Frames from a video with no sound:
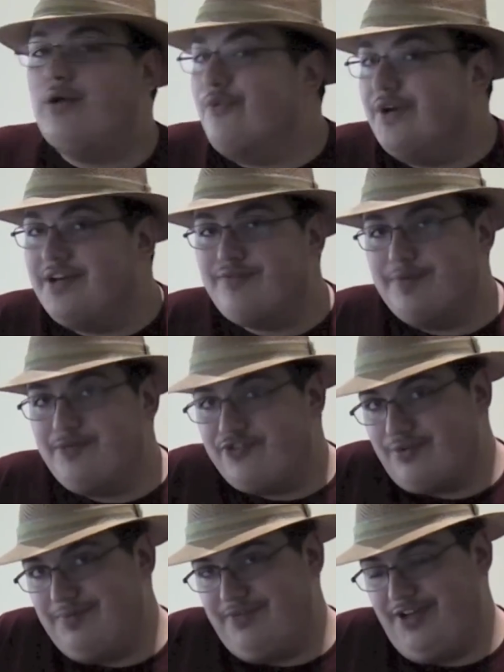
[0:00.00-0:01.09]
reading from the
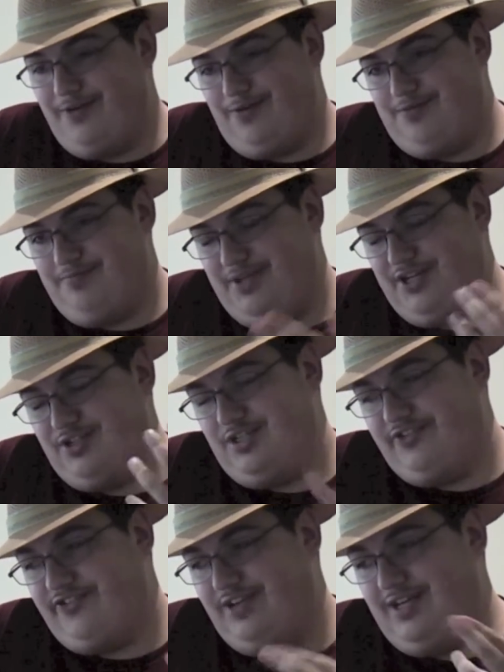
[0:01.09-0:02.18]
script here
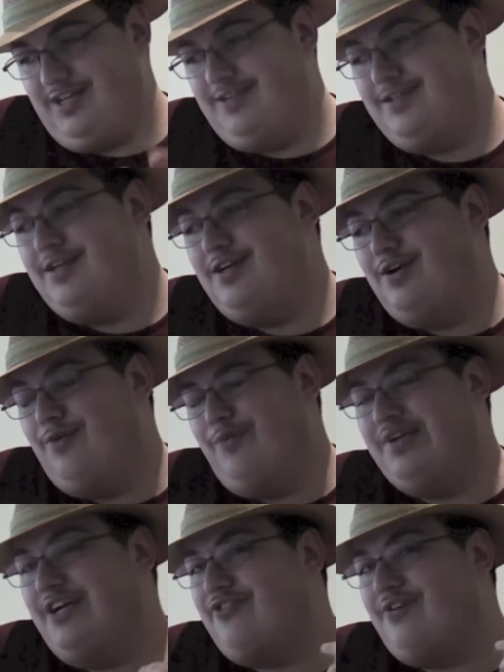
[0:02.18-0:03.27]
because
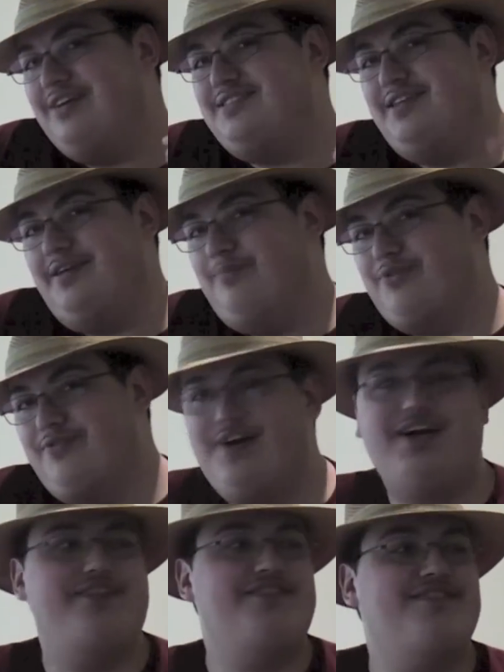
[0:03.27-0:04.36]
when I tried to
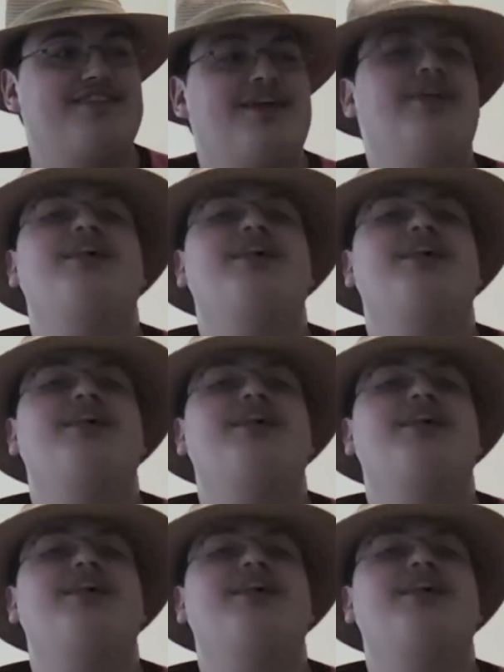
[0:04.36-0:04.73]
improvise,